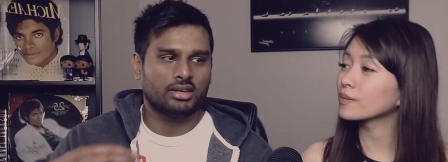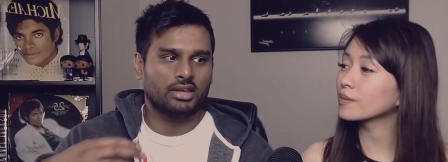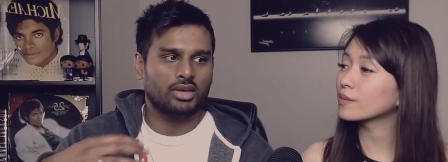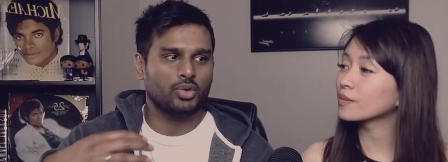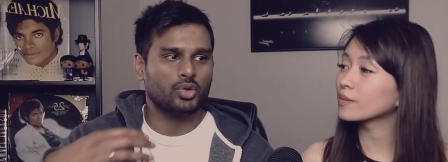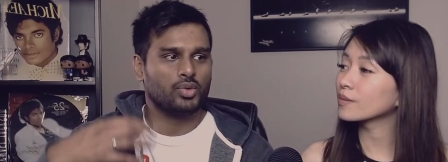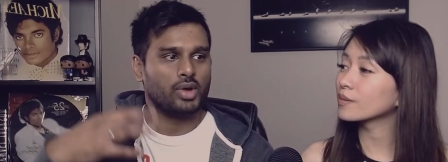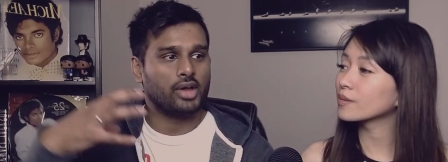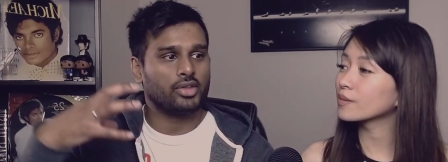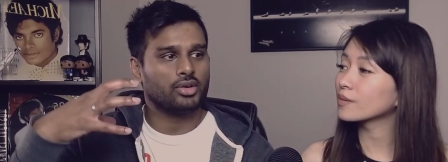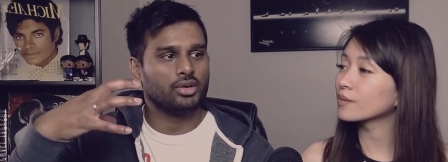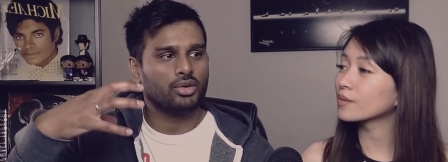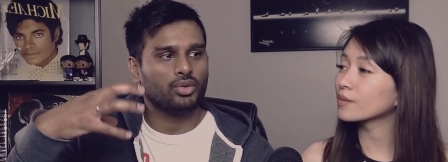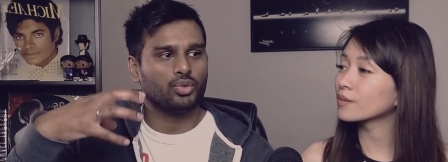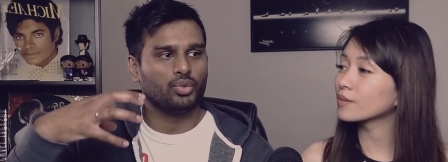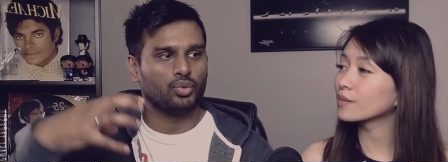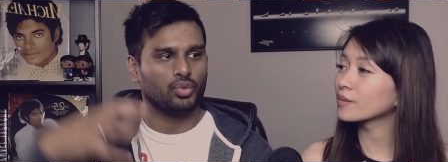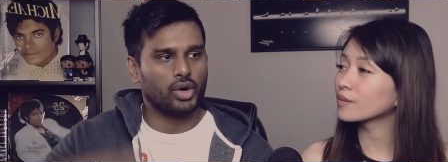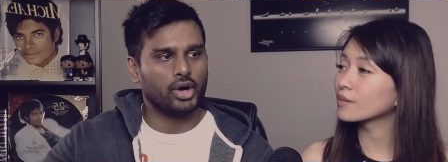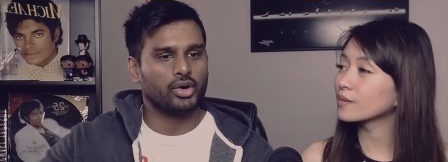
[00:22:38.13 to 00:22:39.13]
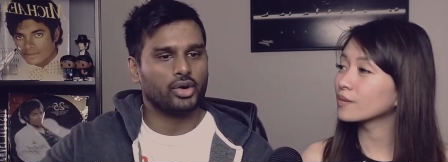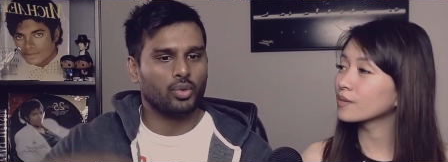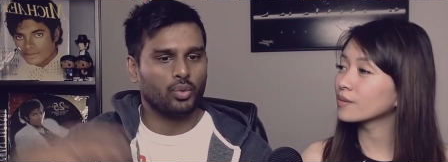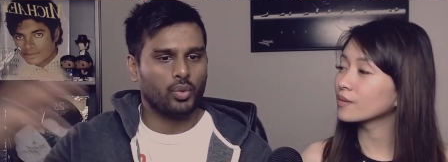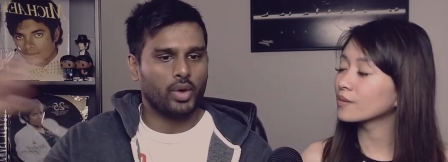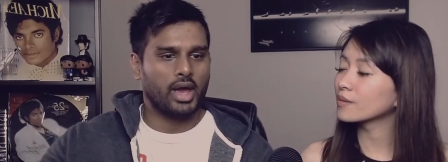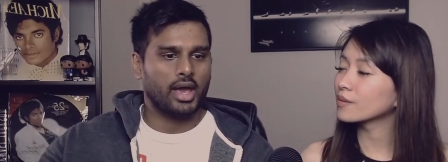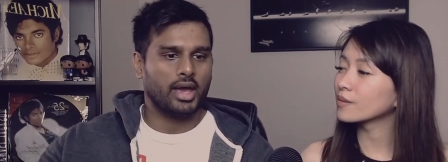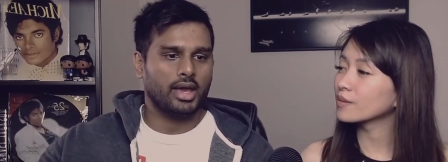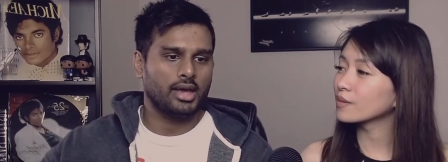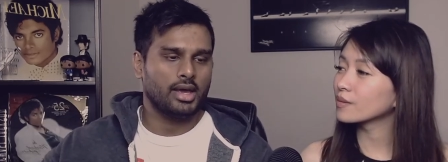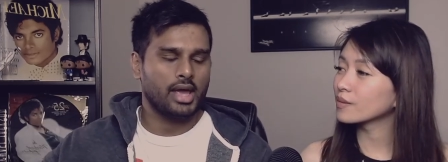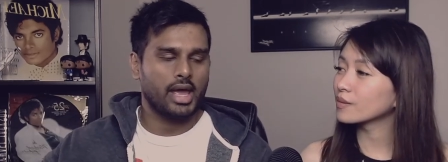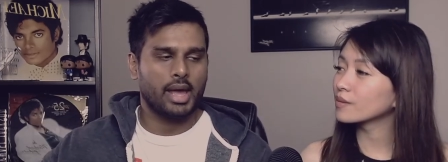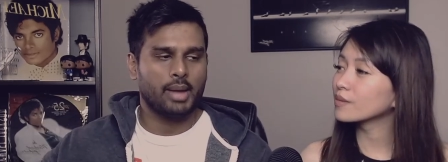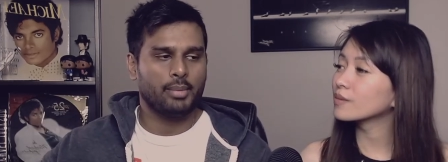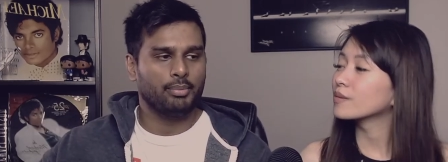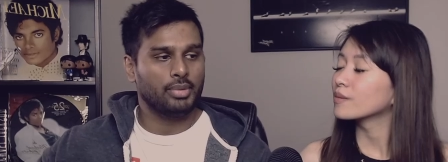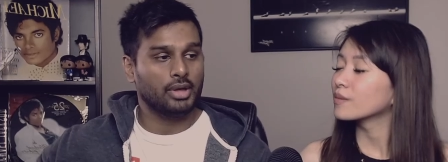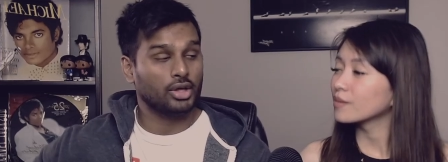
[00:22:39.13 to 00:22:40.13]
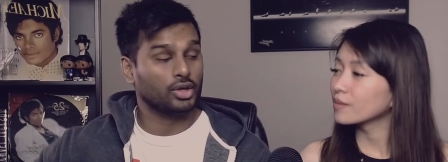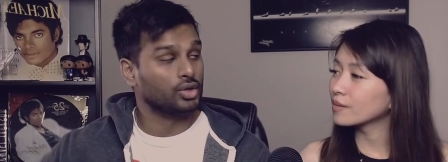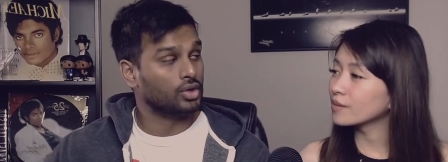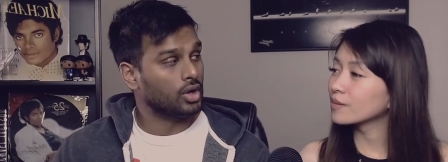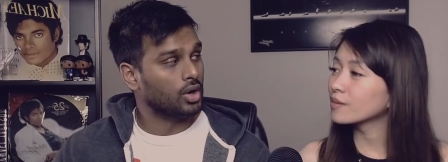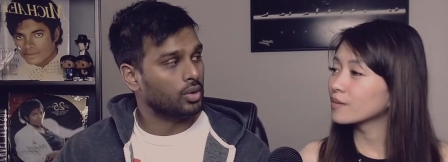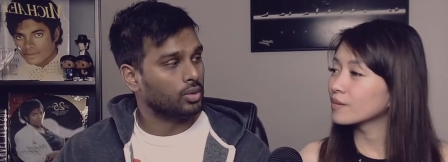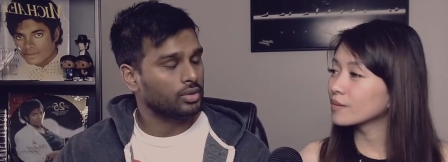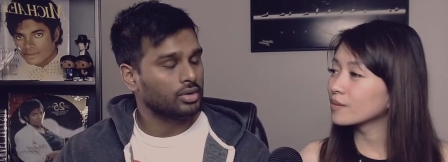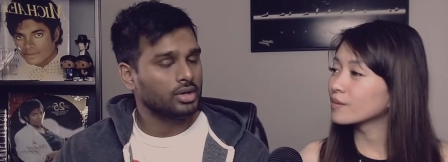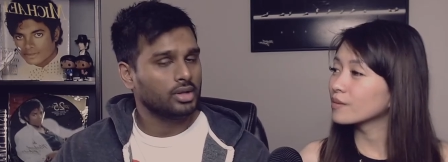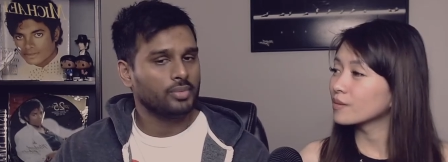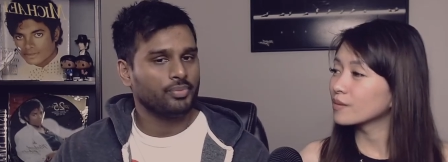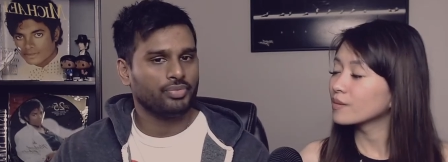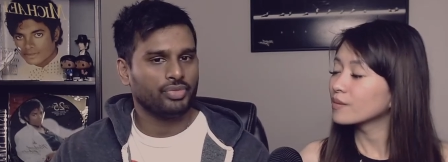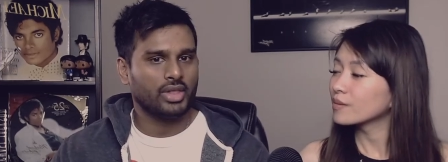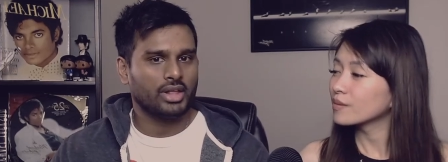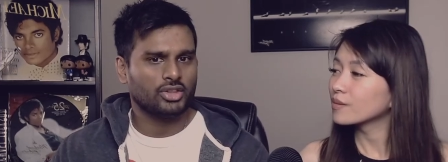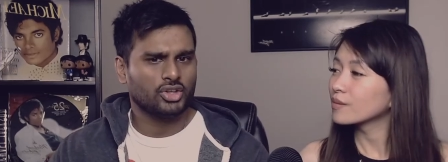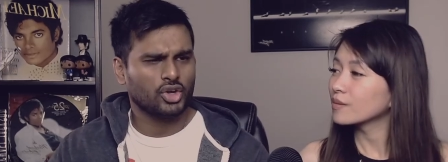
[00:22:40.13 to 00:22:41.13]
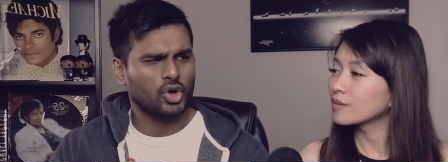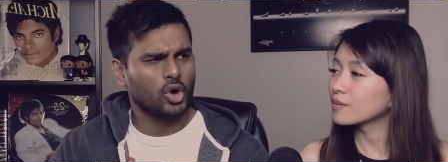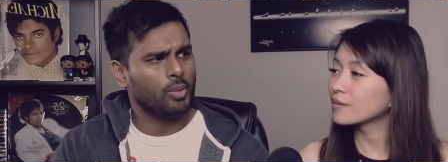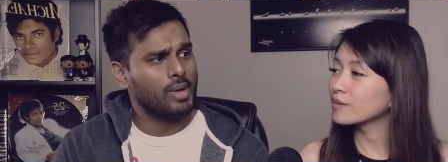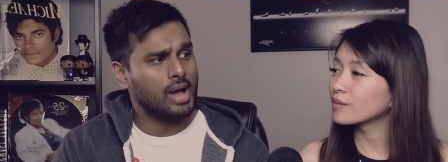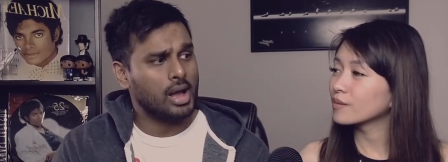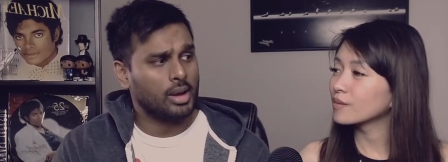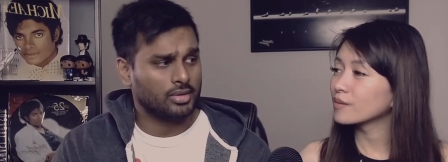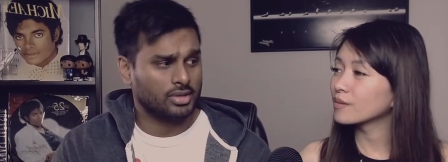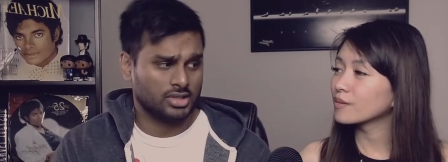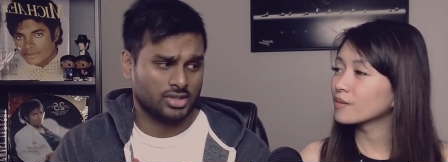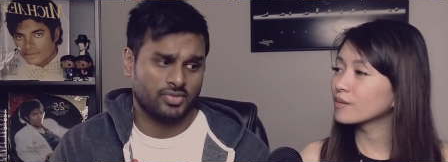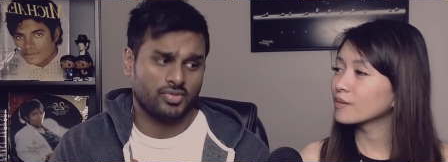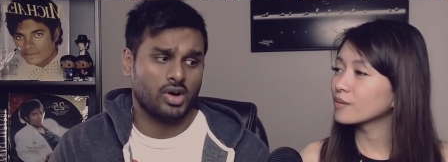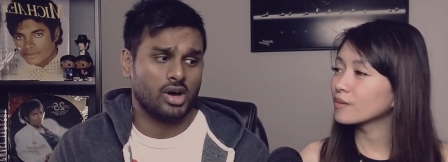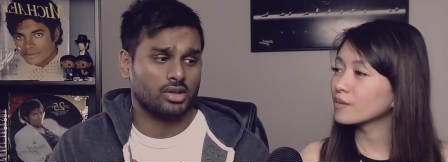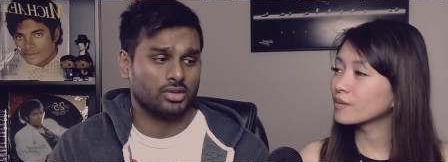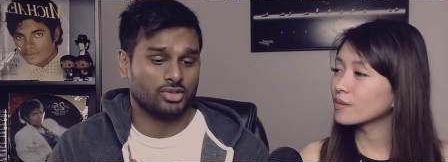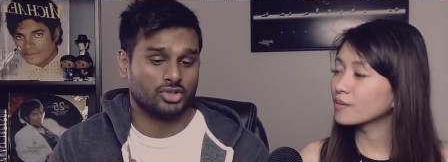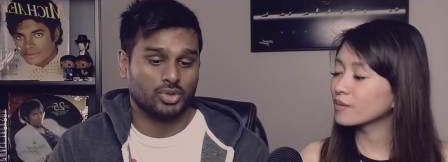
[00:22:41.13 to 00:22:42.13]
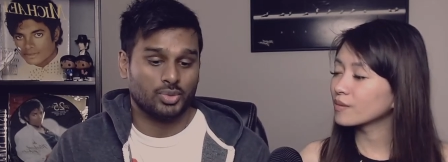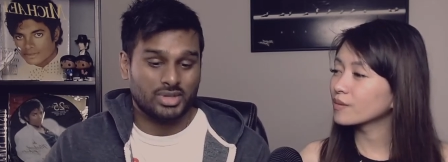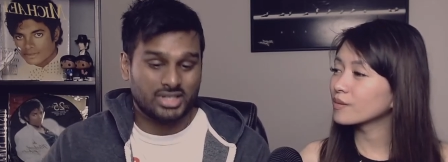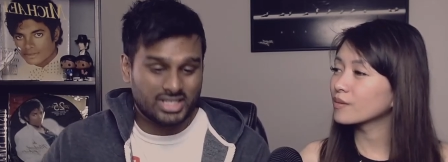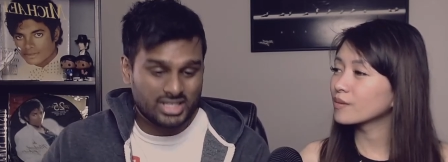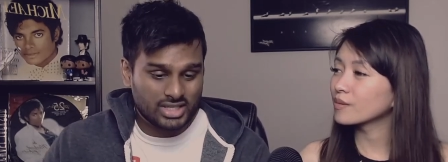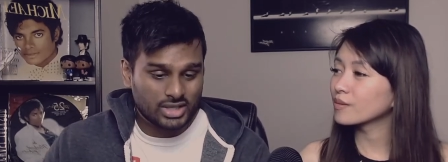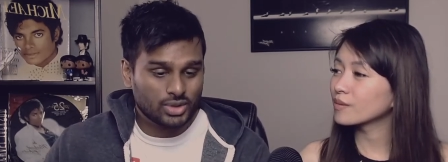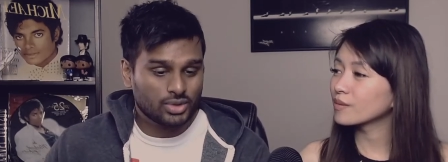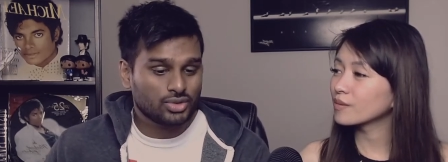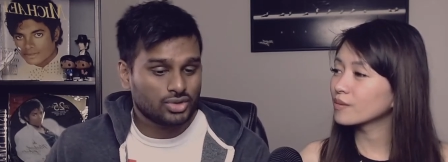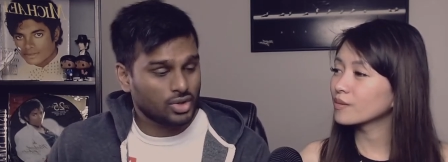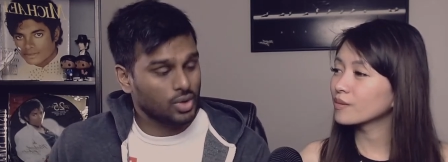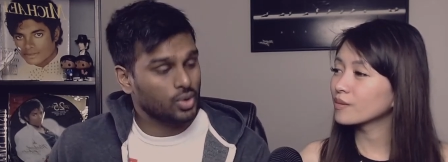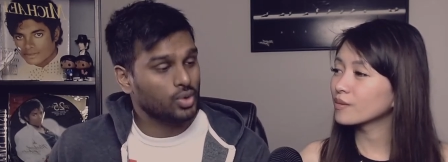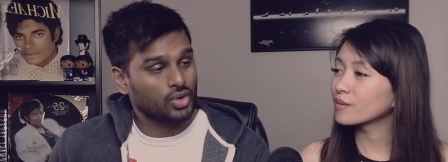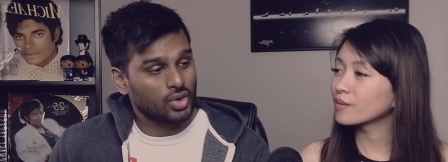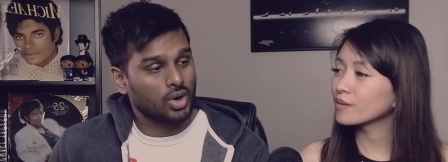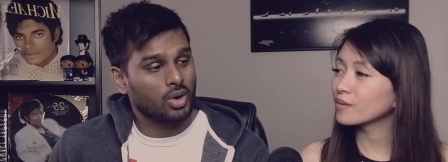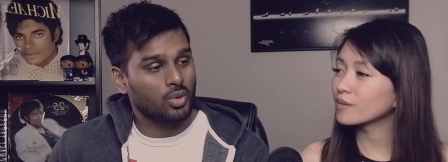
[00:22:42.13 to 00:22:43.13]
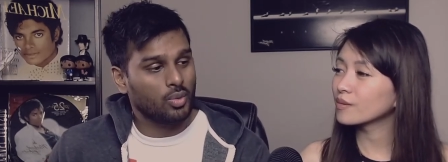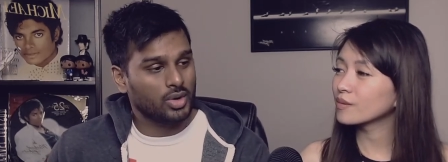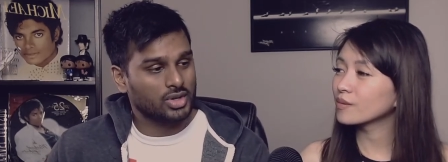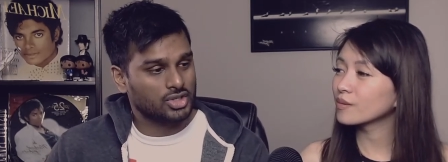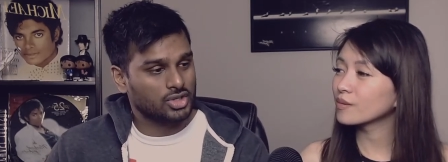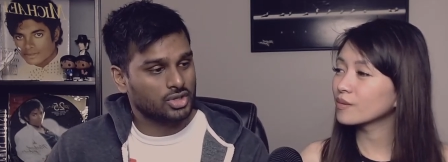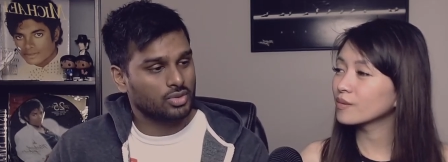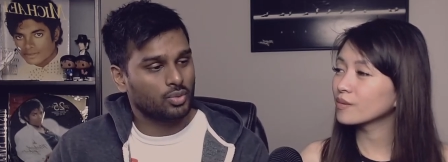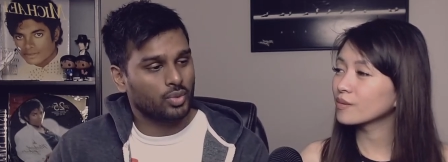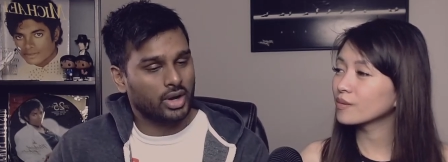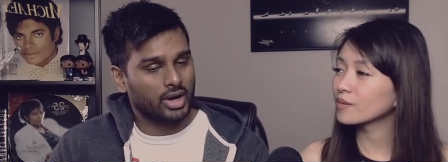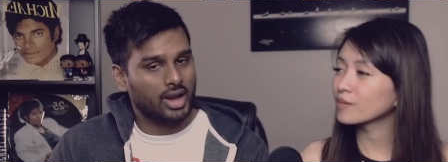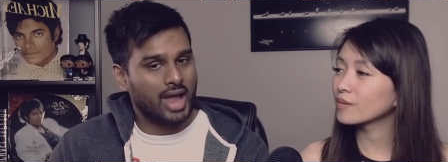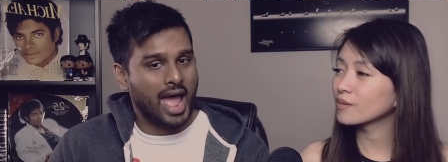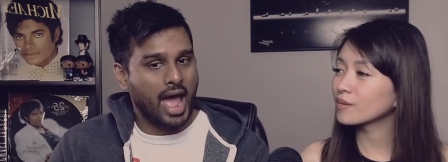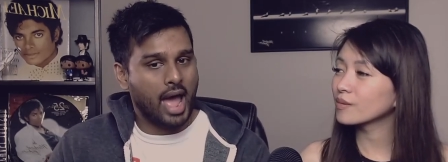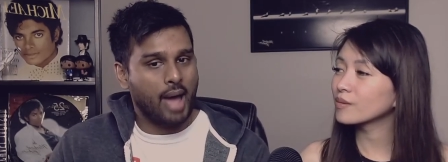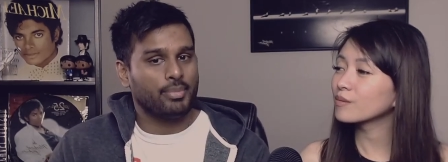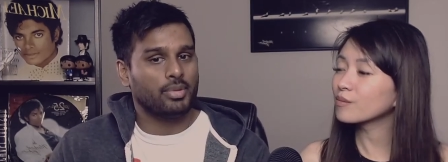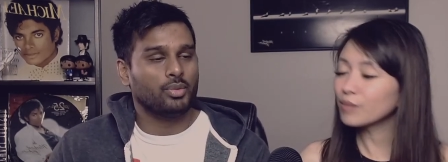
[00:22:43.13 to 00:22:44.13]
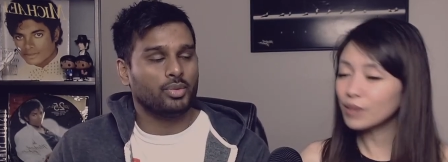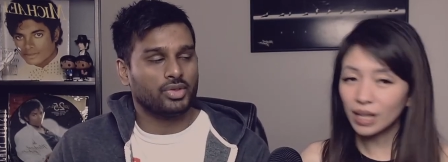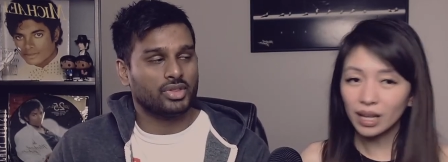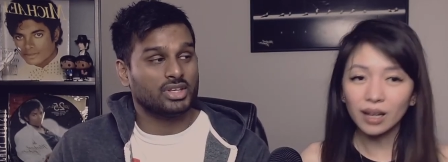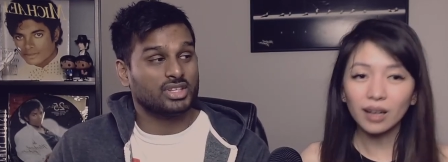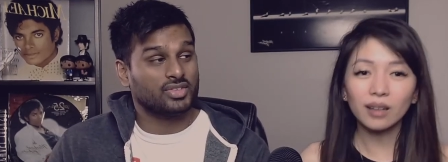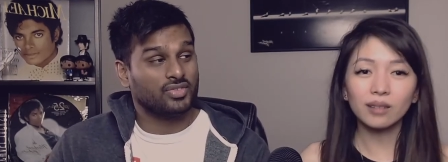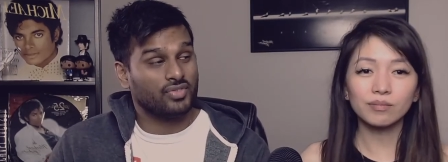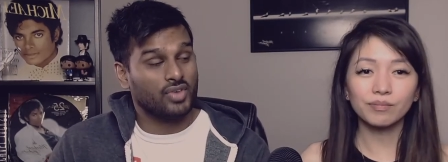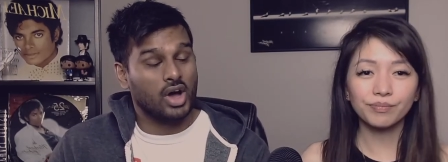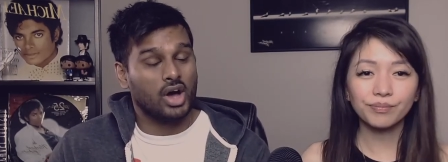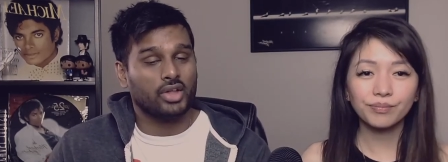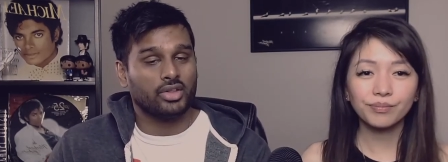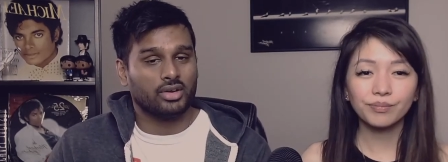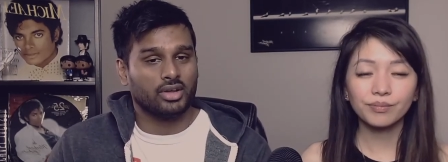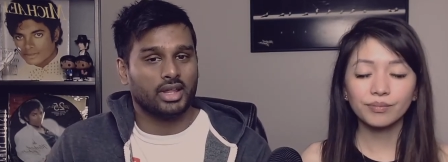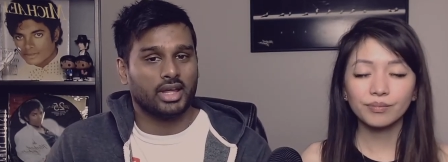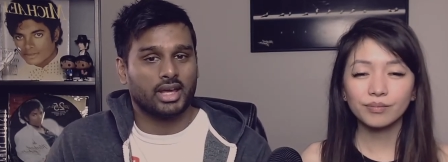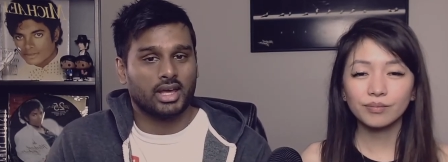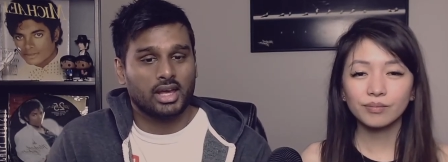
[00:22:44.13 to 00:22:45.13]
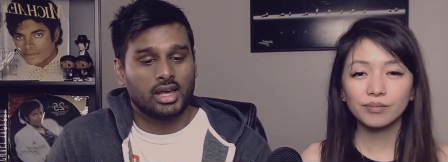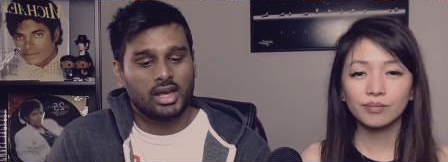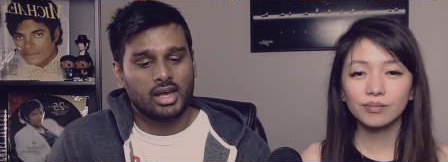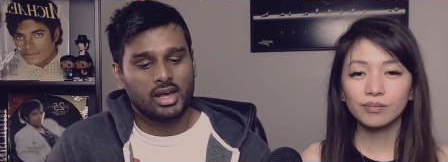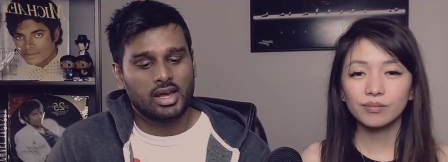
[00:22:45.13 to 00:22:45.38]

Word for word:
Speaker 1: he would rather run away and be alone than to go back with his father so we still don't know what's what happened with yeah. his father like